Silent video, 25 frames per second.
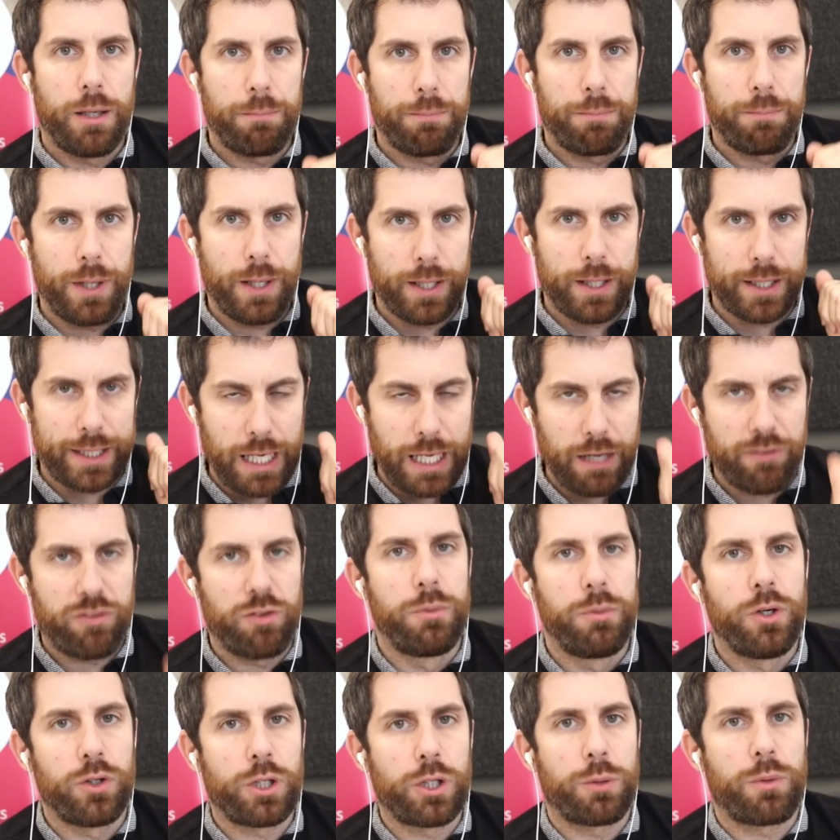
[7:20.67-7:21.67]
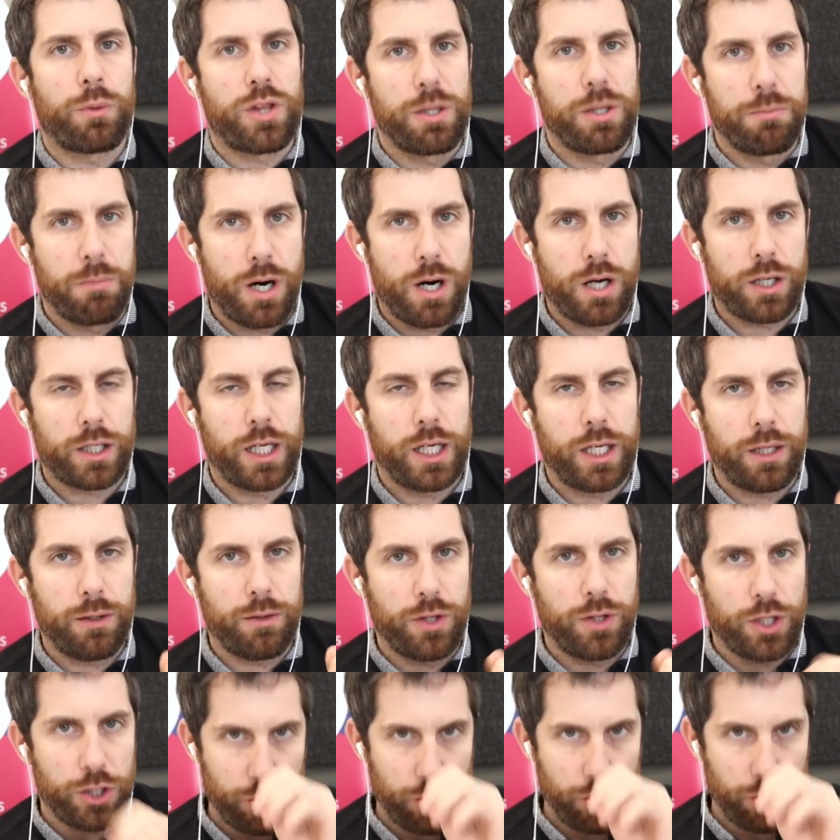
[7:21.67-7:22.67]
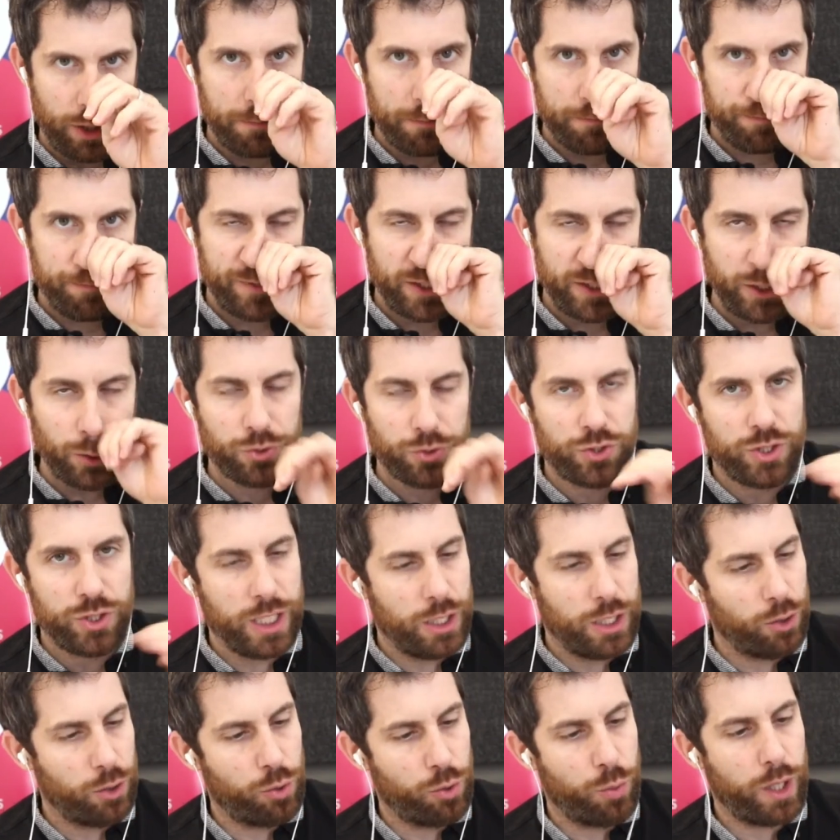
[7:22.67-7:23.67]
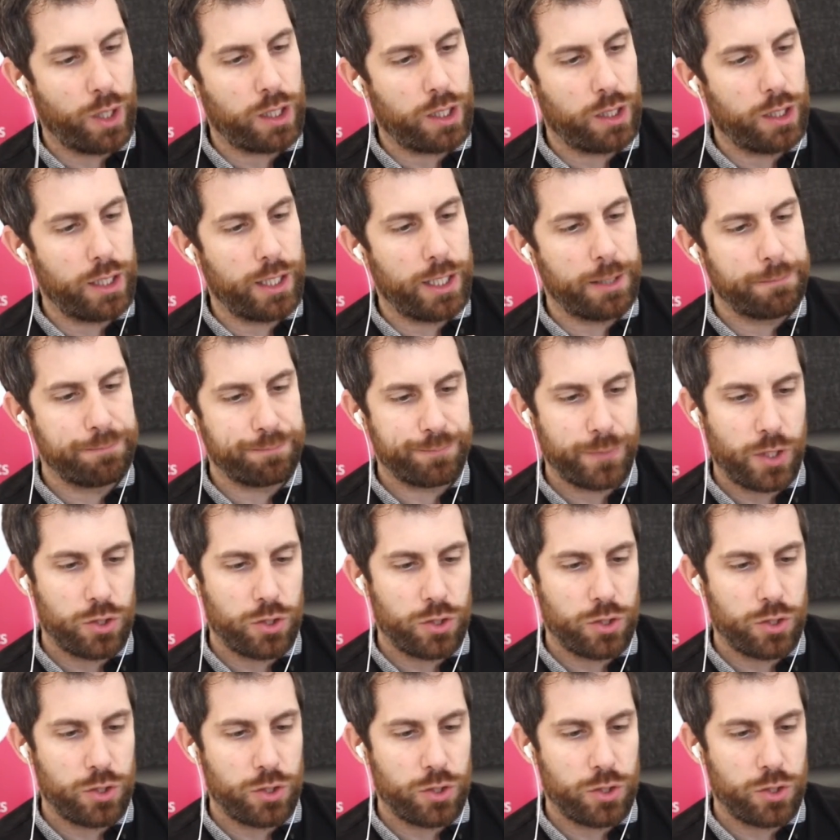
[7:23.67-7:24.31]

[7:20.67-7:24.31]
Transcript: But get familiar with the market that you're in, you'll see how quickly.